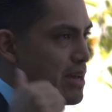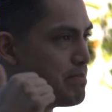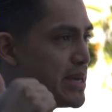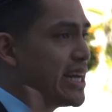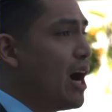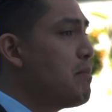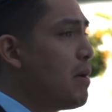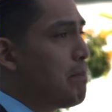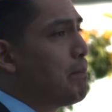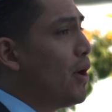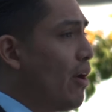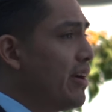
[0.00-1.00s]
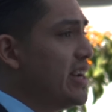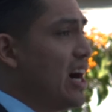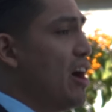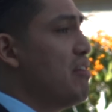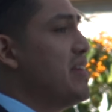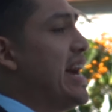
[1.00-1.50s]
become a part
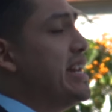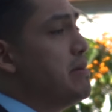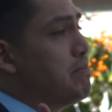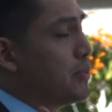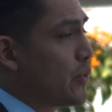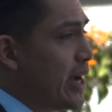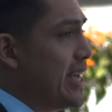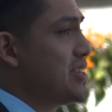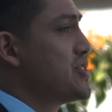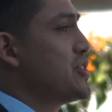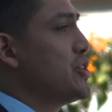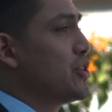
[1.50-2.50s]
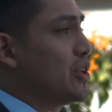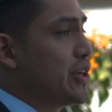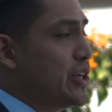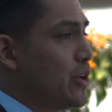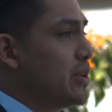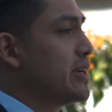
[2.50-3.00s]
of and embrace your
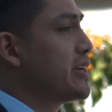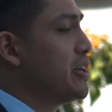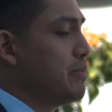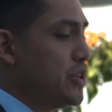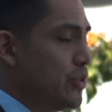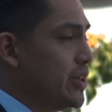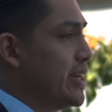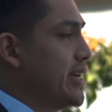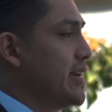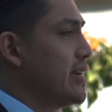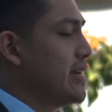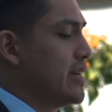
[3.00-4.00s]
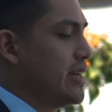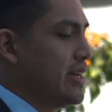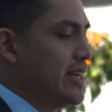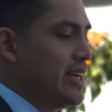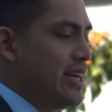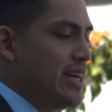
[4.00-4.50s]
Loyola community.
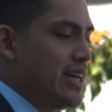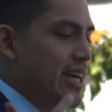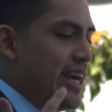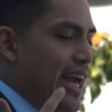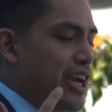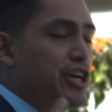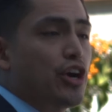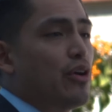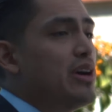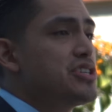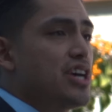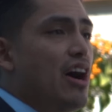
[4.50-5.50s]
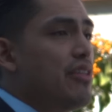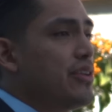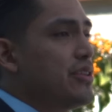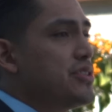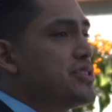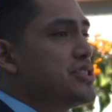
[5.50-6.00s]
Encourage
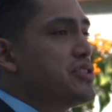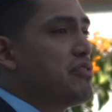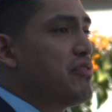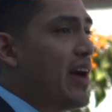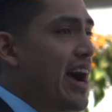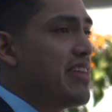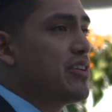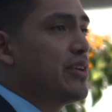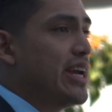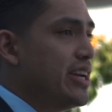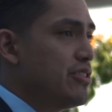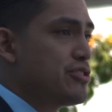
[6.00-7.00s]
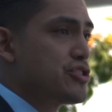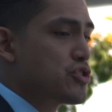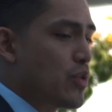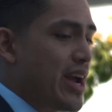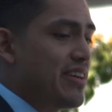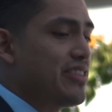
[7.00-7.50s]
others to find their inner
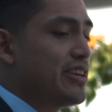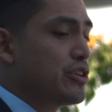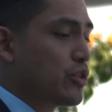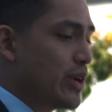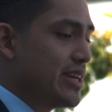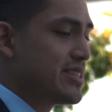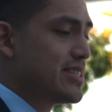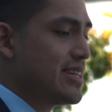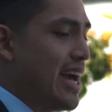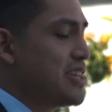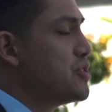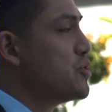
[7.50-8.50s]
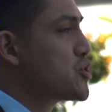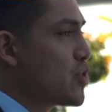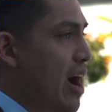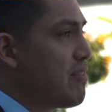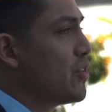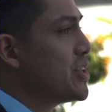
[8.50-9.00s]
strength and grit as you
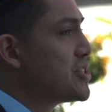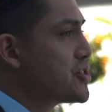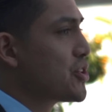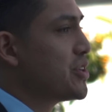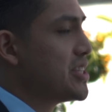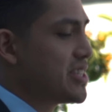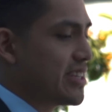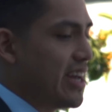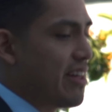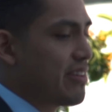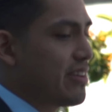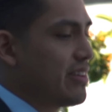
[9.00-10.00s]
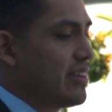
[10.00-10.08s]
travel this journey together.